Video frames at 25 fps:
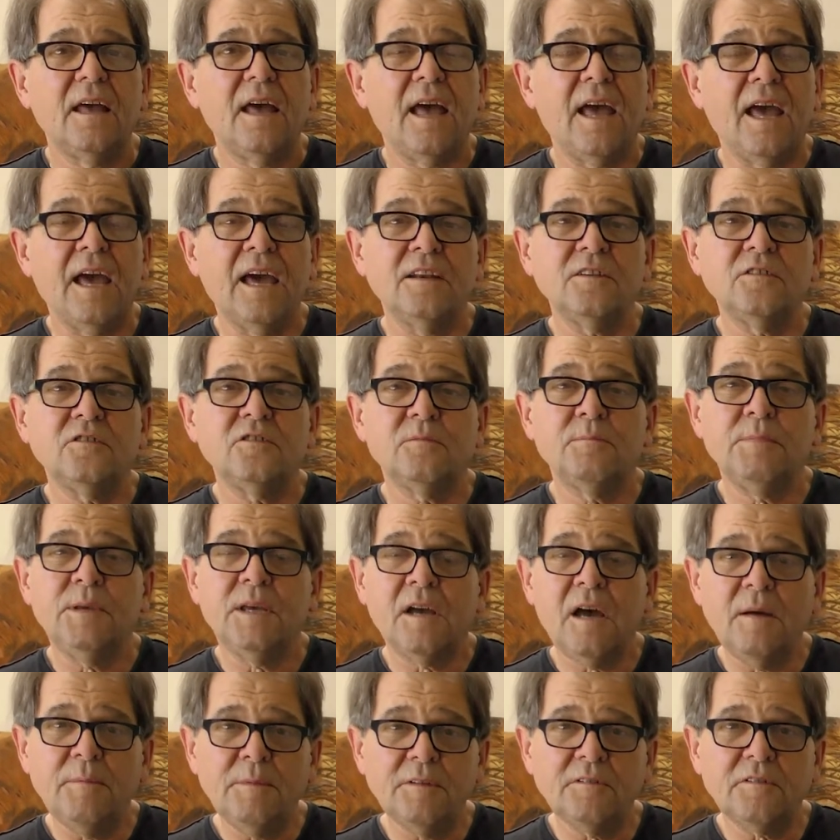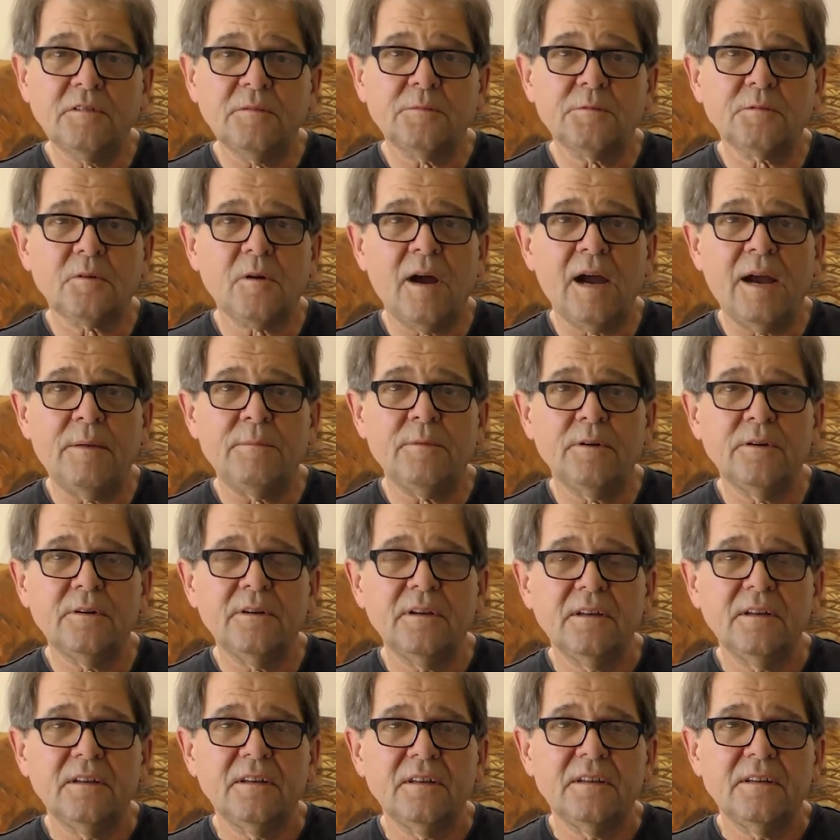And to become a
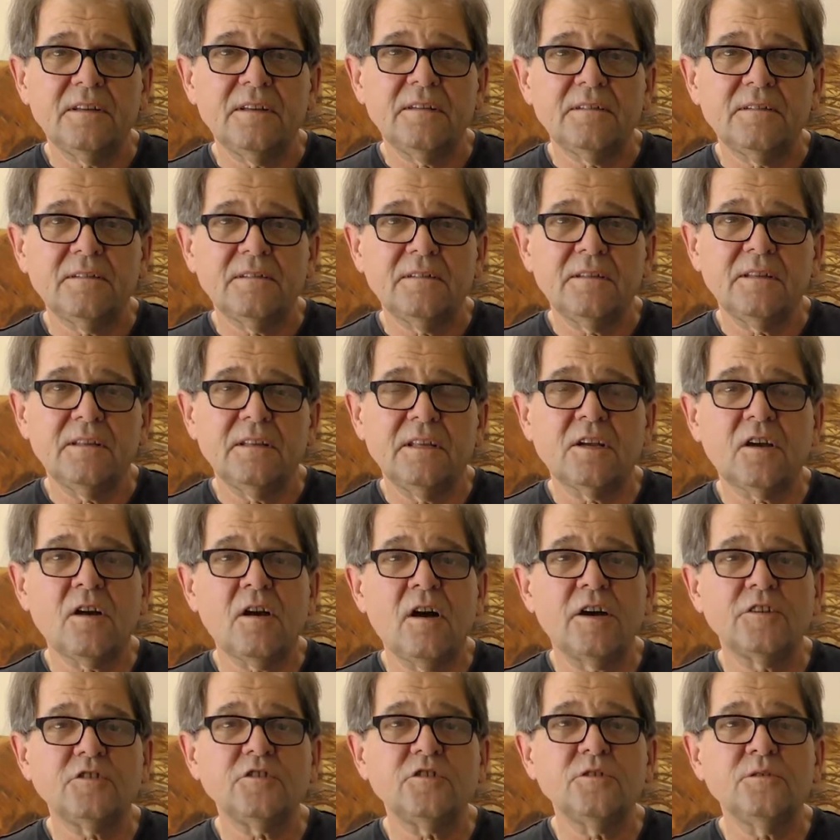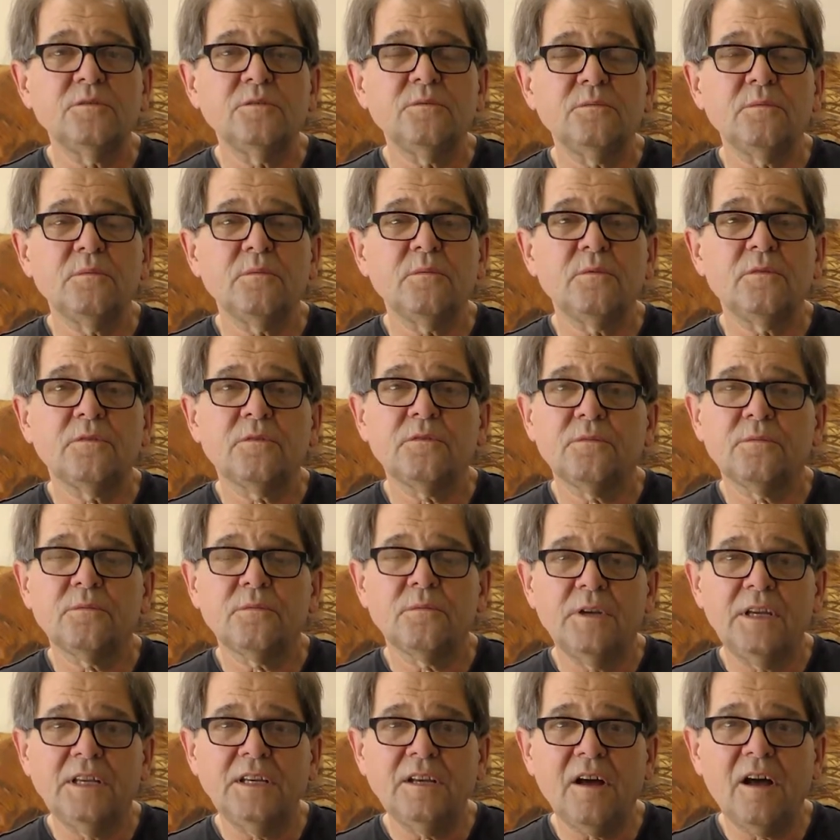subscriber, it costs you
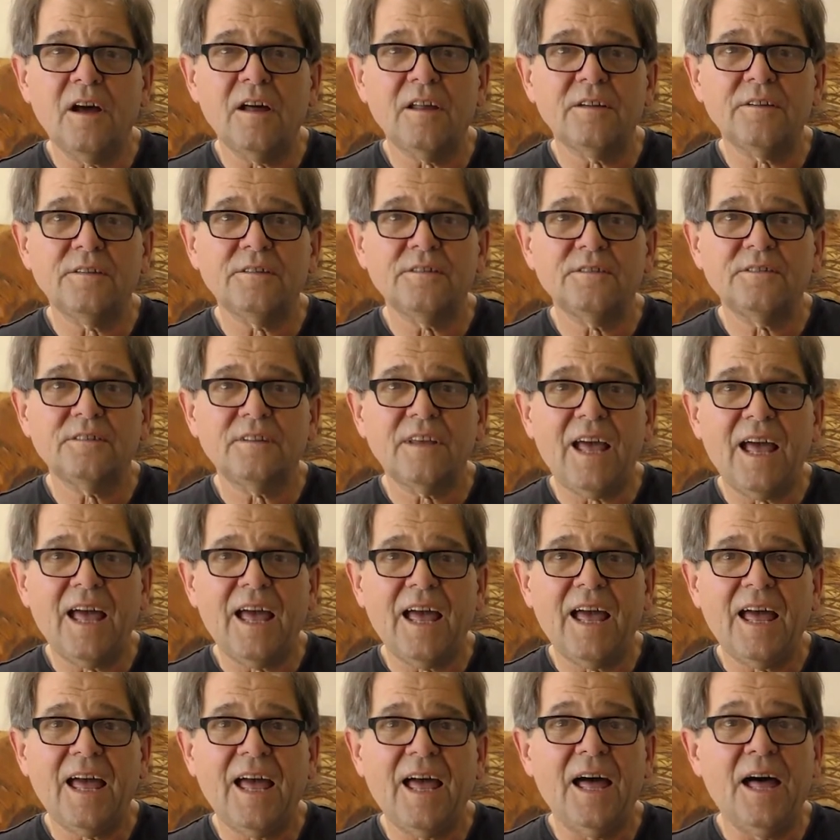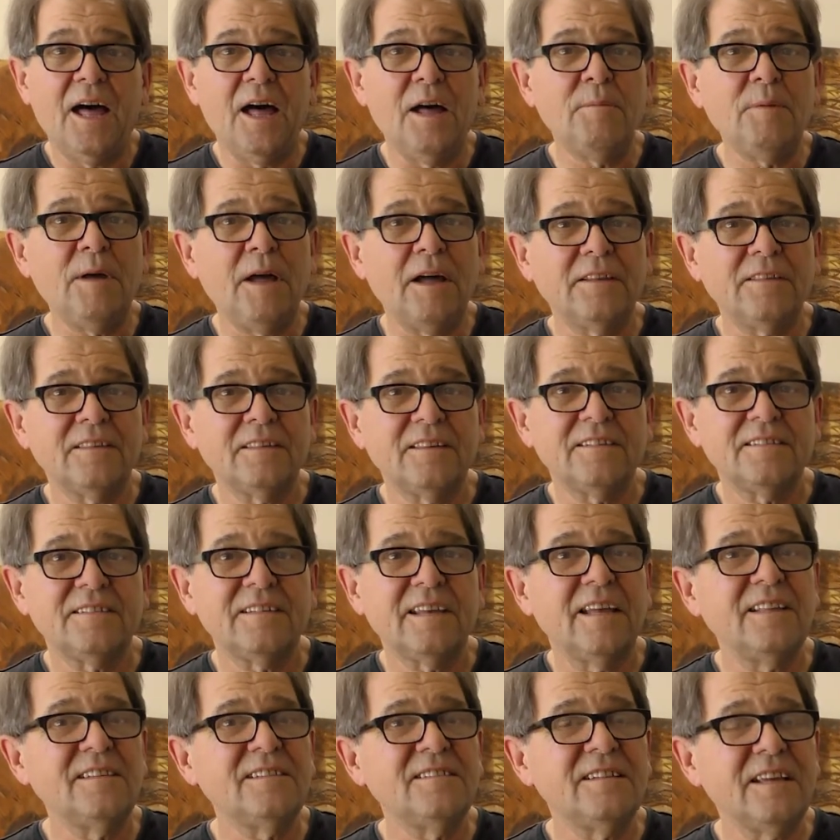$3 a month,
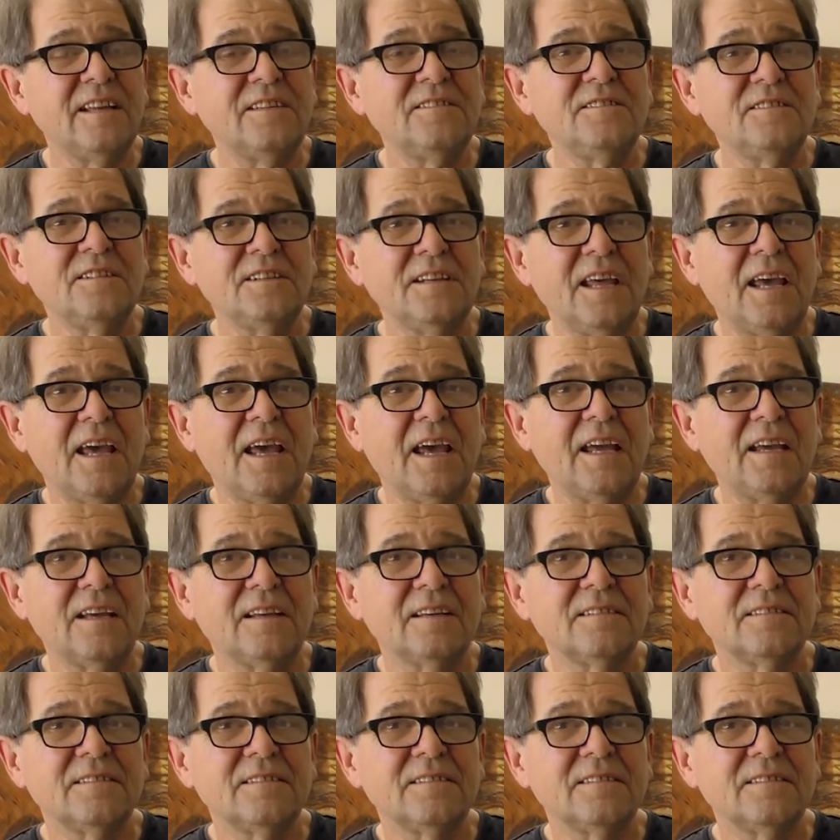10 cents a day.